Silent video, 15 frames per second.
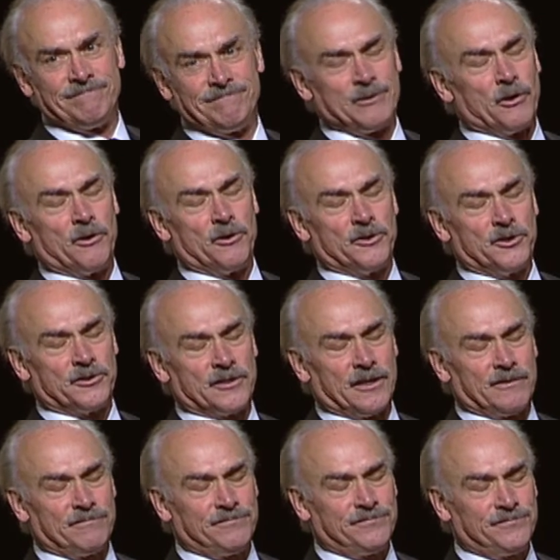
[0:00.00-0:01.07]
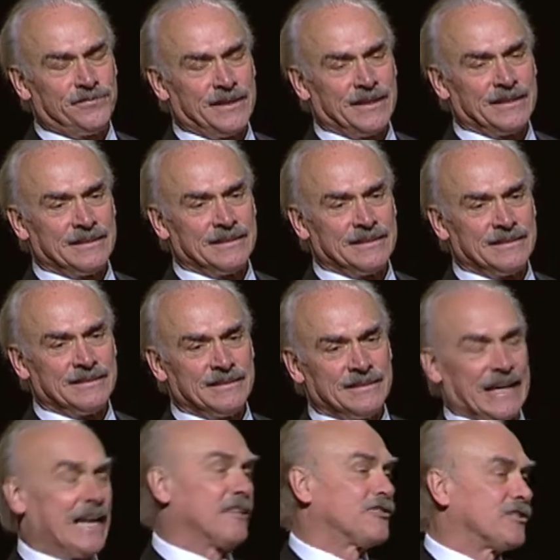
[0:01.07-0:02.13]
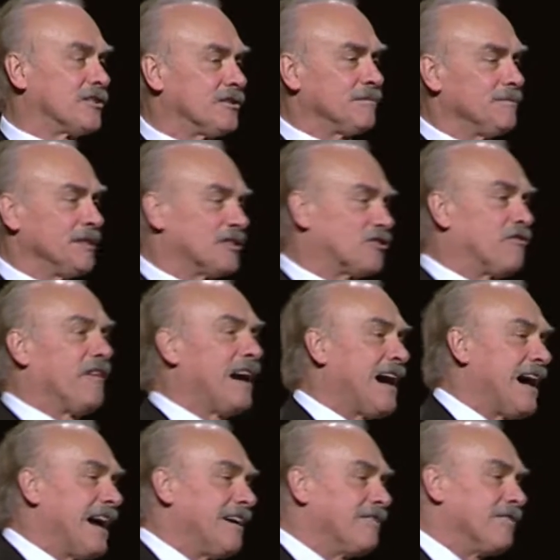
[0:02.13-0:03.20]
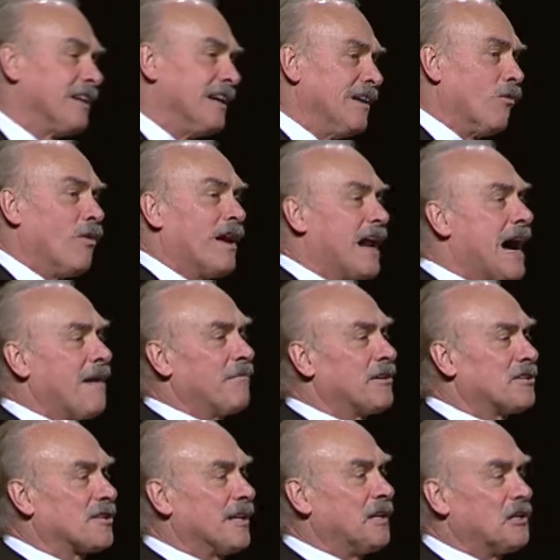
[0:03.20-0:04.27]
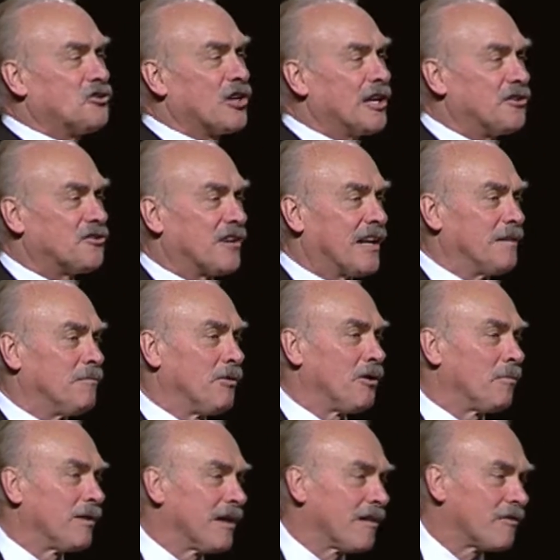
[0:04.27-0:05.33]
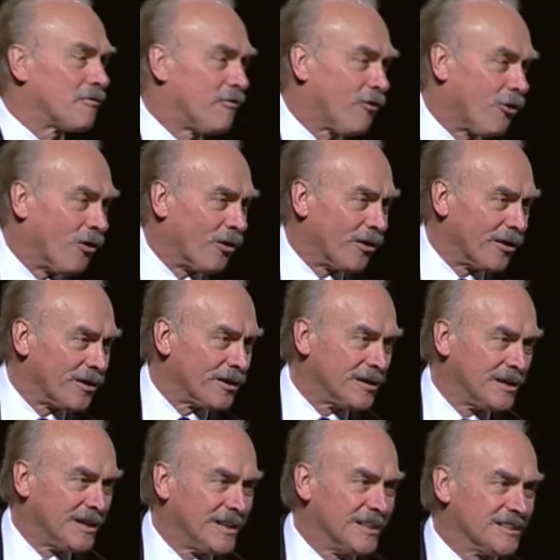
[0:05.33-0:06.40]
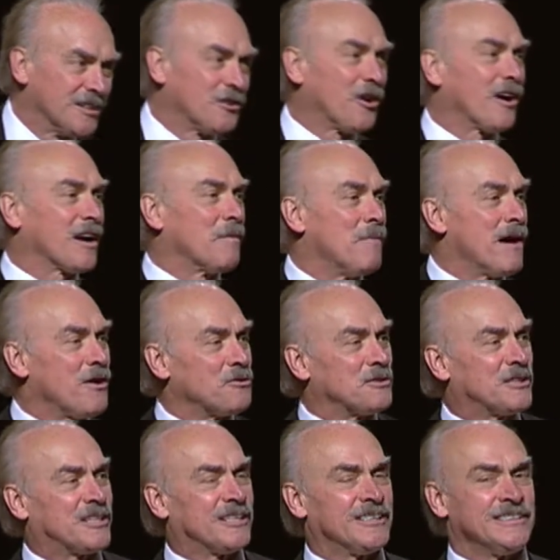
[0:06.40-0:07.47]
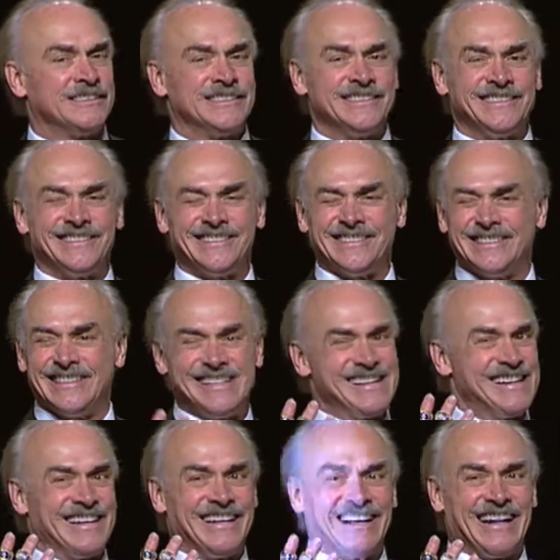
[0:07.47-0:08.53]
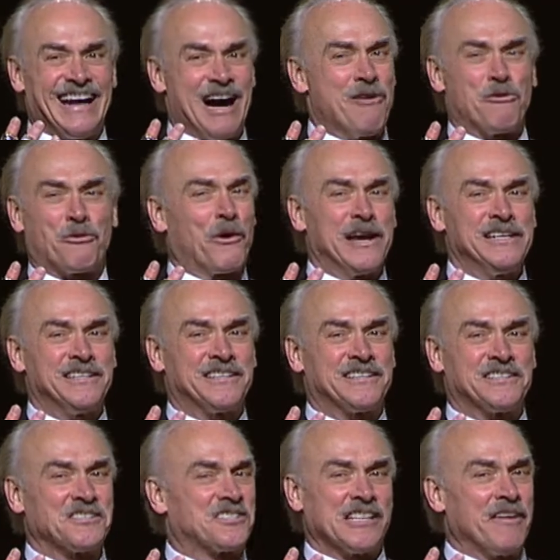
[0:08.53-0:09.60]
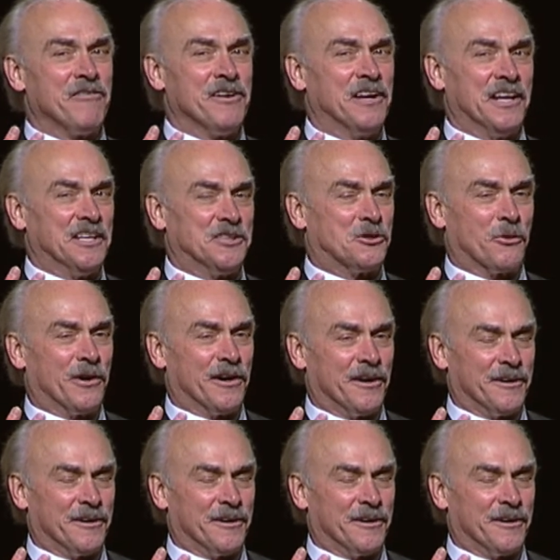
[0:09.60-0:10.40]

Don't hurt yourself. The answer is 5. 1, obviously, to change the light bulb. The other 4, to talk about how great the 70s were.